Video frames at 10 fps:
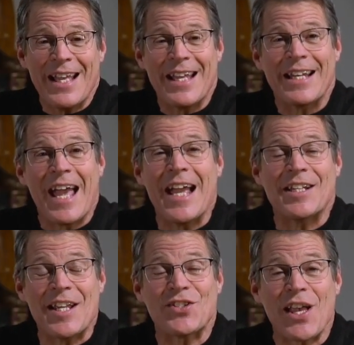In
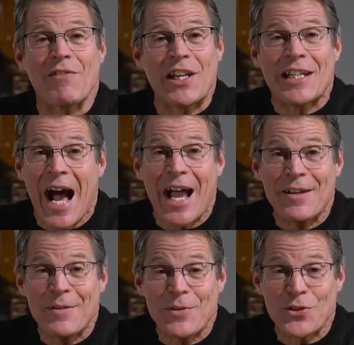
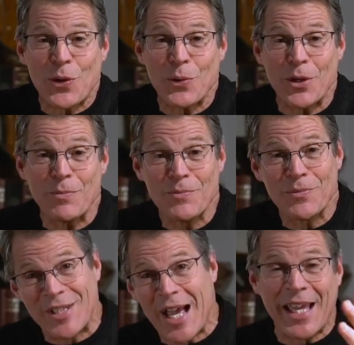1879, so we're
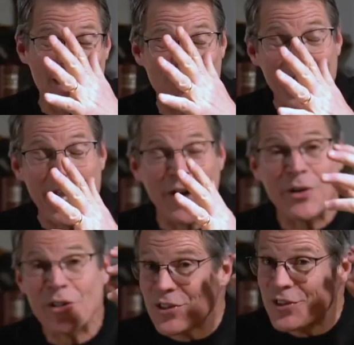decades
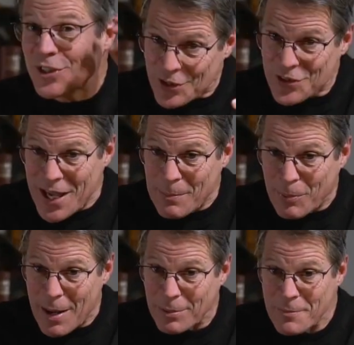later, still the same
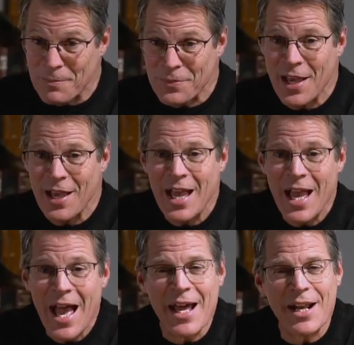problem,
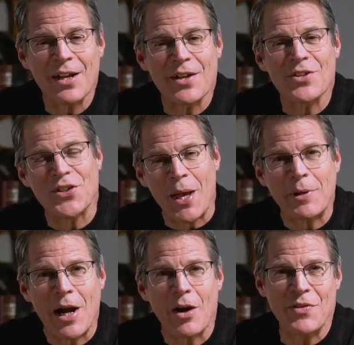at a
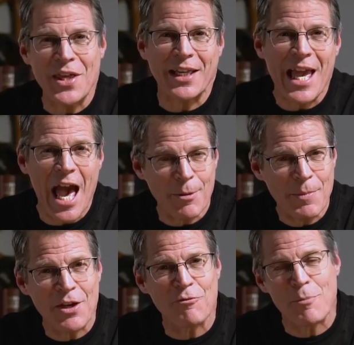seminar of the
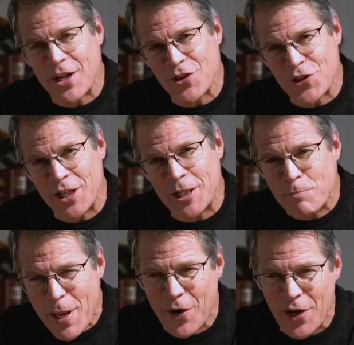Academy of Medicine
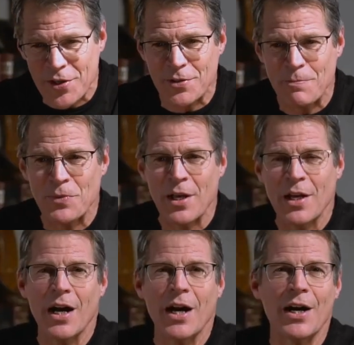in Paris,
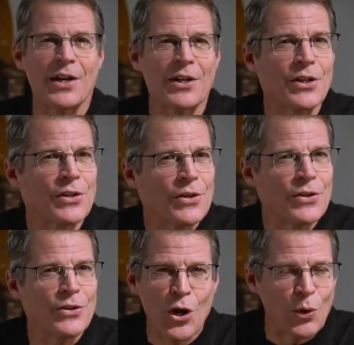a
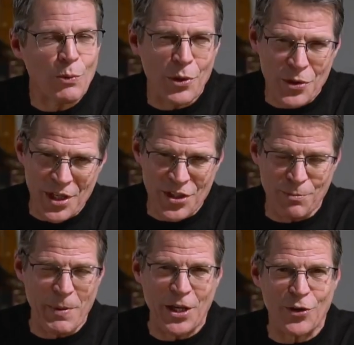noteworthy
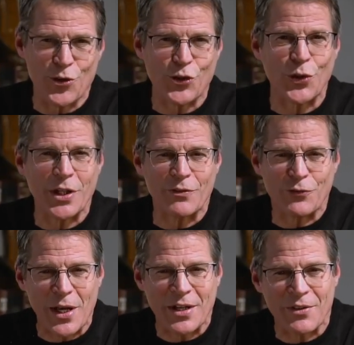speaker stood
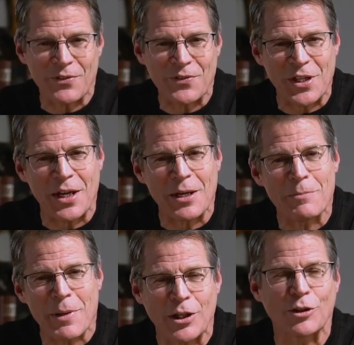in front of
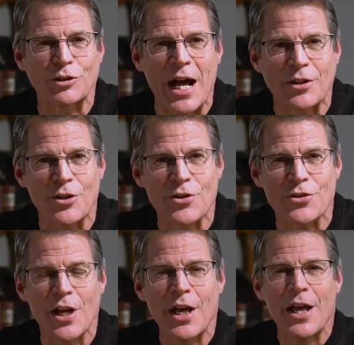the medical
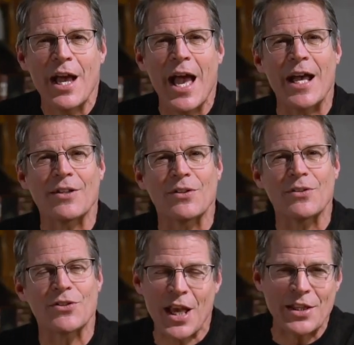doctors
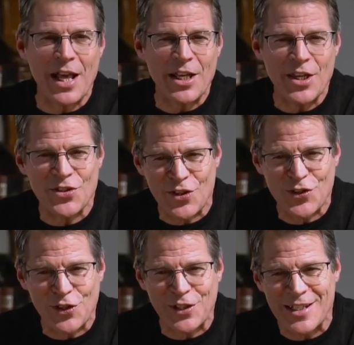and said that he
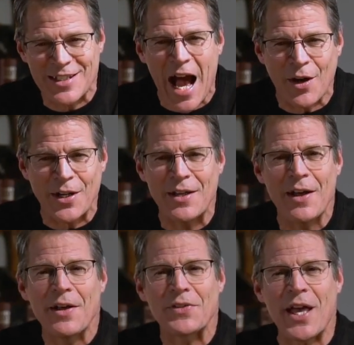sincerely
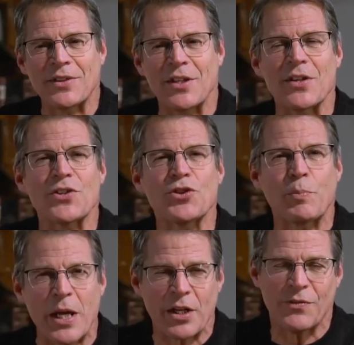doubted that the
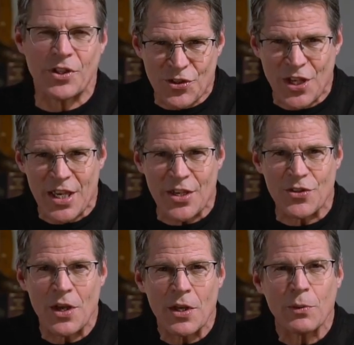spread of
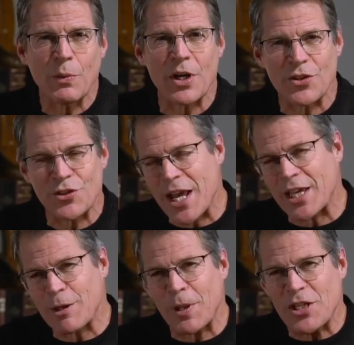disease was
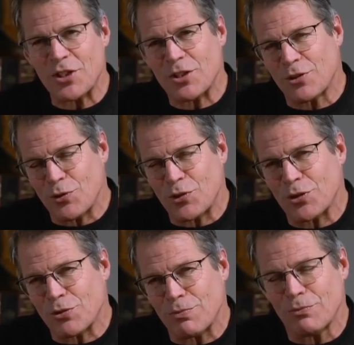taking place due
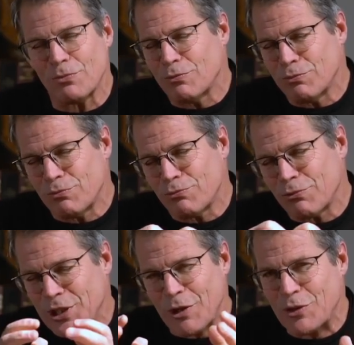to
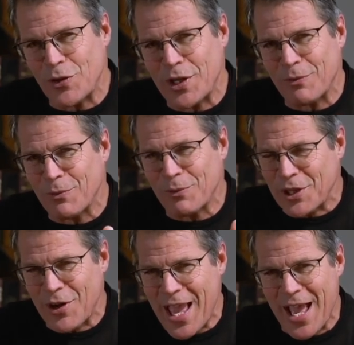what they were doing
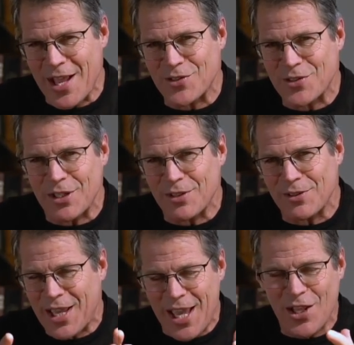with their hands. The